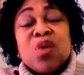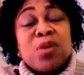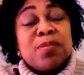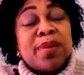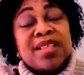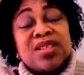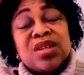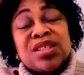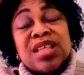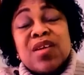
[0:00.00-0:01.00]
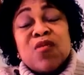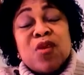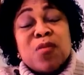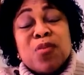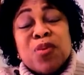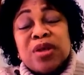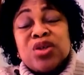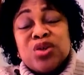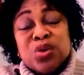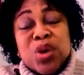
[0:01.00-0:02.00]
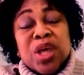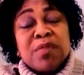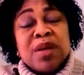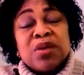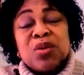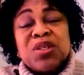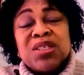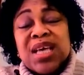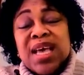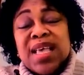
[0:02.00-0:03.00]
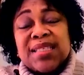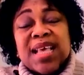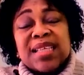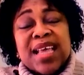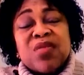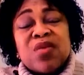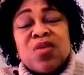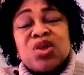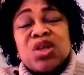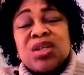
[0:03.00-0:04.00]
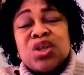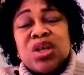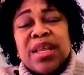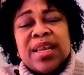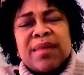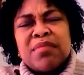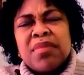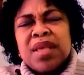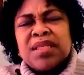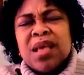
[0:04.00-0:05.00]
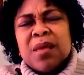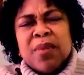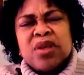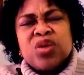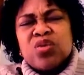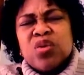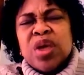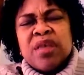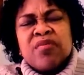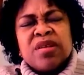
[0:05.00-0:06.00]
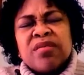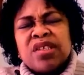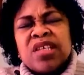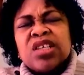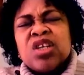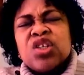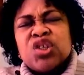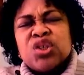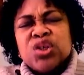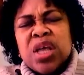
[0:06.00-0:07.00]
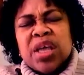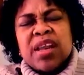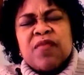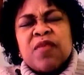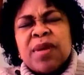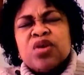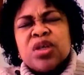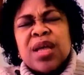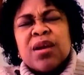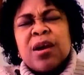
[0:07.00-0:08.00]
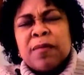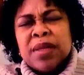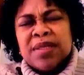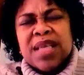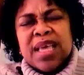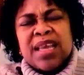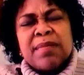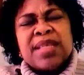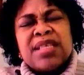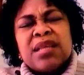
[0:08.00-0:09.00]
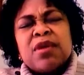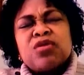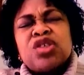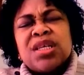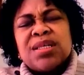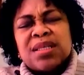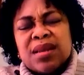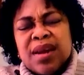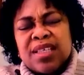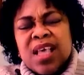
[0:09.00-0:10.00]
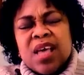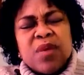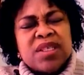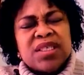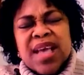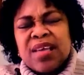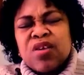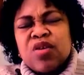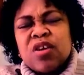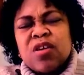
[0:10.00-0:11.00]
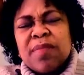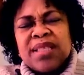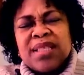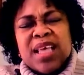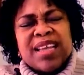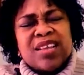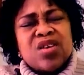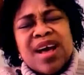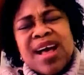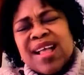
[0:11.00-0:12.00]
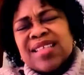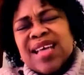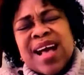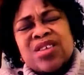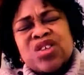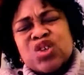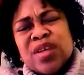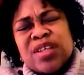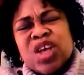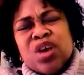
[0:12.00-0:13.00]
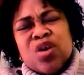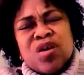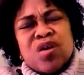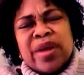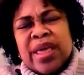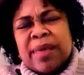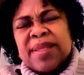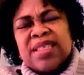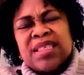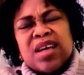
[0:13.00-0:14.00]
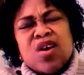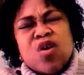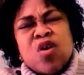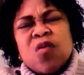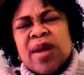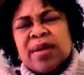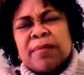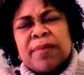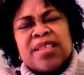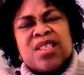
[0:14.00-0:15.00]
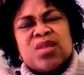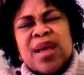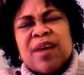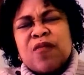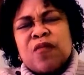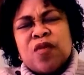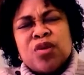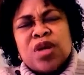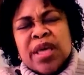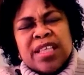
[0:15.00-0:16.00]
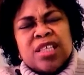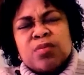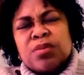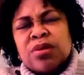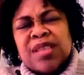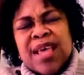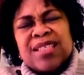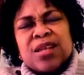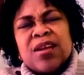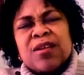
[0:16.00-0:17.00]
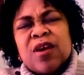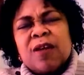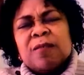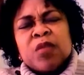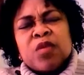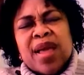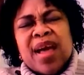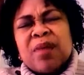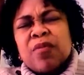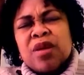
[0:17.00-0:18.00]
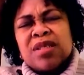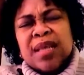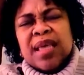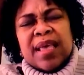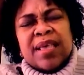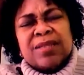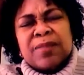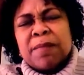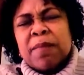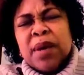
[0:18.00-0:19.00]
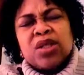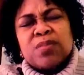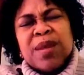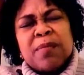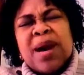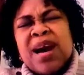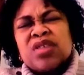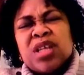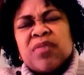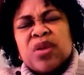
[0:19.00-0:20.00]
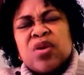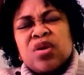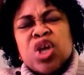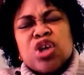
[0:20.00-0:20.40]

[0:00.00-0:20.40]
We bless you this day for breakthrough in medical science Thank you for what you are doing in our midst. Breakthrough in the research institutes, in the pharmaceutical companies, in the mighty name of Jesus Christ. We thank you, God Almighty, that your hands are outstretched. Oh, Oh, over the places we have food is processed, oh, Lord God. We have water, it's being bottled by the power of the living God.